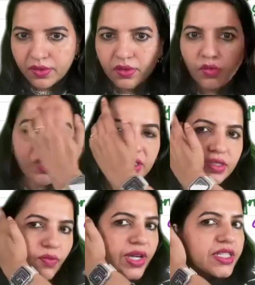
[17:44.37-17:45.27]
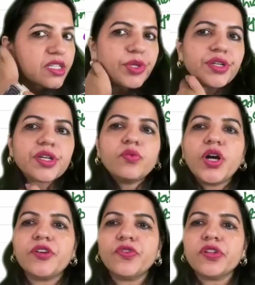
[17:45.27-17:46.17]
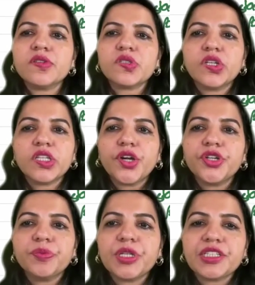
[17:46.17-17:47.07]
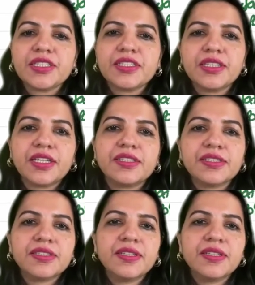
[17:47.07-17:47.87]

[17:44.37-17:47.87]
What is the vitamin required for cystathionin beta synthase?